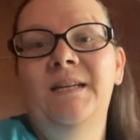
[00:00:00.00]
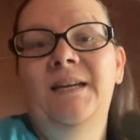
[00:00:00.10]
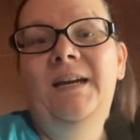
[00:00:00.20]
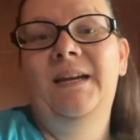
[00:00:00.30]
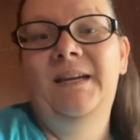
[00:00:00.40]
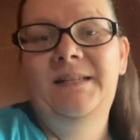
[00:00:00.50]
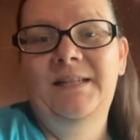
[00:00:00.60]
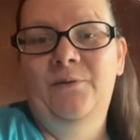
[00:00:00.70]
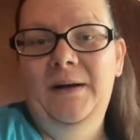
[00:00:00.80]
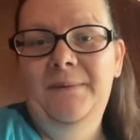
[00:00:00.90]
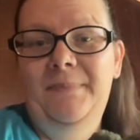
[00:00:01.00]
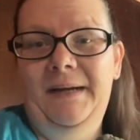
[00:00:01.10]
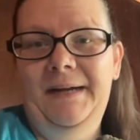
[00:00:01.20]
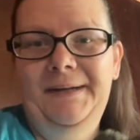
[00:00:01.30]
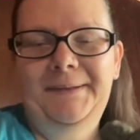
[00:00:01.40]
Hey, so I'm
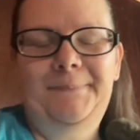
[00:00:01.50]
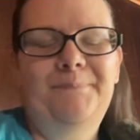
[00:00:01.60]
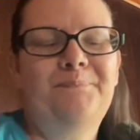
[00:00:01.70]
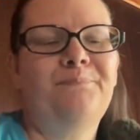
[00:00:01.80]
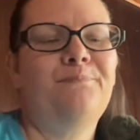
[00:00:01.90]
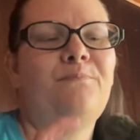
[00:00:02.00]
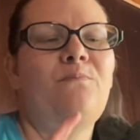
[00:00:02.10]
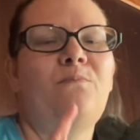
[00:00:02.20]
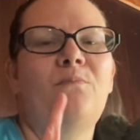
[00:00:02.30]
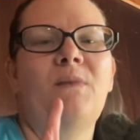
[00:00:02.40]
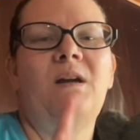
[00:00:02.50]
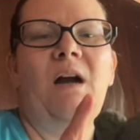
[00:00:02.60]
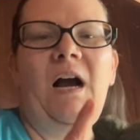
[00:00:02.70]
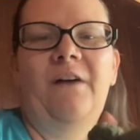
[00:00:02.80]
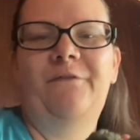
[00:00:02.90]
back.
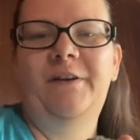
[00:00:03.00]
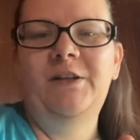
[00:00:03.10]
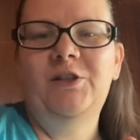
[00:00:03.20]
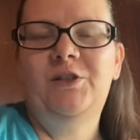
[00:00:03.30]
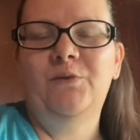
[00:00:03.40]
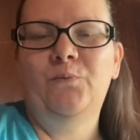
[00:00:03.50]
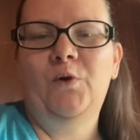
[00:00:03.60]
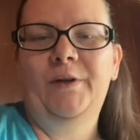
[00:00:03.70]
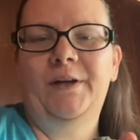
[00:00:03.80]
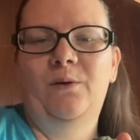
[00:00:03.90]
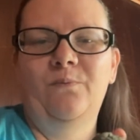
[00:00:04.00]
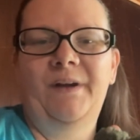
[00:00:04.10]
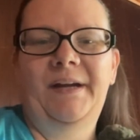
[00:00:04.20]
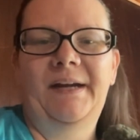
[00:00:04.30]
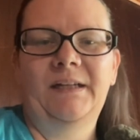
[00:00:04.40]
I finished working on the
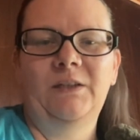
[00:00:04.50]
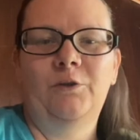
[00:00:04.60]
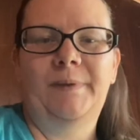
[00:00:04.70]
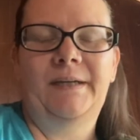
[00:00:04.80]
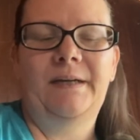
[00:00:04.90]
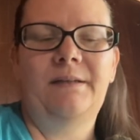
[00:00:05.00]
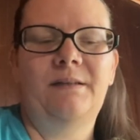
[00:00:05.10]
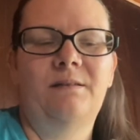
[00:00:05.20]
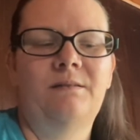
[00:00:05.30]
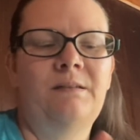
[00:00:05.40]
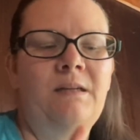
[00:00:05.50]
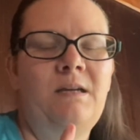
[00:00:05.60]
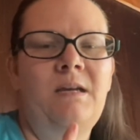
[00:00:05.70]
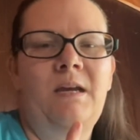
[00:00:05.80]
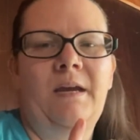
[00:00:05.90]
head a little bit,
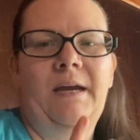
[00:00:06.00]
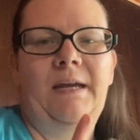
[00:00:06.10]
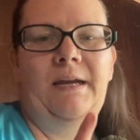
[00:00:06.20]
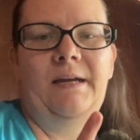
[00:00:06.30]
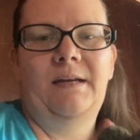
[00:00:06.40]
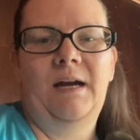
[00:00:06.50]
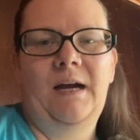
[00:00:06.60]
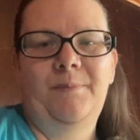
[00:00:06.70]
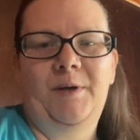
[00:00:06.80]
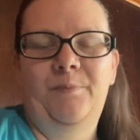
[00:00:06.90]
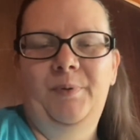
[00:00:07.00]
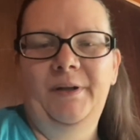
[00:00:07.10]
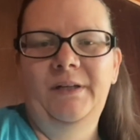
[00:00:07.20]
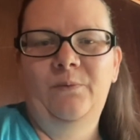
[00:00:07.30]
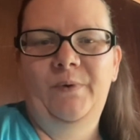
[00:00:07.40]
and I'm
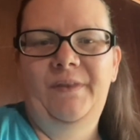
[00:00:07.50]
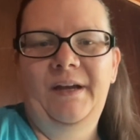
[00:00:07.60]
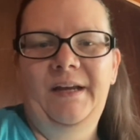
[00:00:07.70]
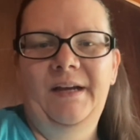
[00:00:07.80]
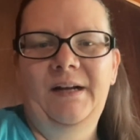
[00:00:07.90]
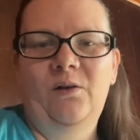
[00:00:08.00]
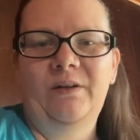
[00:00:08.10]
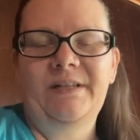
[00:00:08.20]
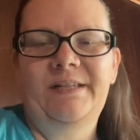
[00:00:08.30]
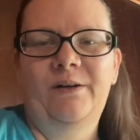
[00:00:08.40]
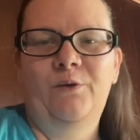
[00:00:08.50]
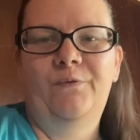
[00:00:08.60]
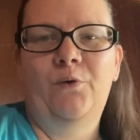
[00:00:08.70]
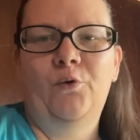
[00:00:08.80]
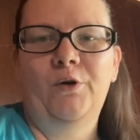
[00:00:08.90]
completed with the head all
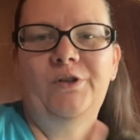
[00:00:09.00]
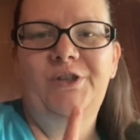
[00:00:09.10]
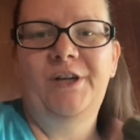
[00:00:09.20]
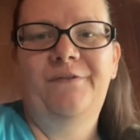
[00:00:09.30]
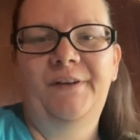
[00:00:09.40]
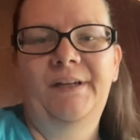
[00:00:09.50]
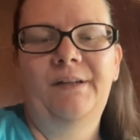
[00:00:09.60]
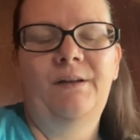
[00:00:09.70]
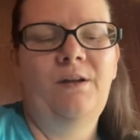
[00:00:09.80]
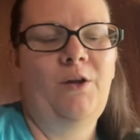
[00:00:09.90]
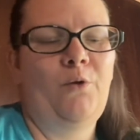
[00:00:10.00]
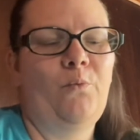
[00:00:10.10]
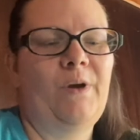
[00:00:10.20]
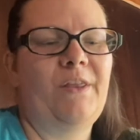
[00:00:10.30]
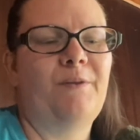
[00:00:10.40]
except for stuffing it
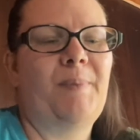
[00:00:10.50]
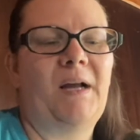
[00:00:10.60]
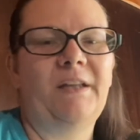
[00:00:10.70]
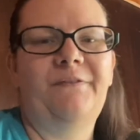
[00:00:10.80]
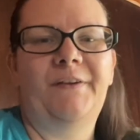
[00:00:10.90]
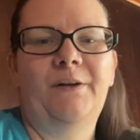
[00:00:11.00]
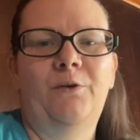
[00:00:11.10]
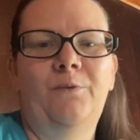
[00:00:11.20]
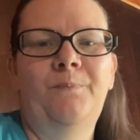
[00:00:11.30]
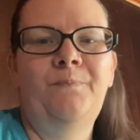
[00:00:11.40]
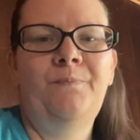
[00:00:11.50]
with the polyfill.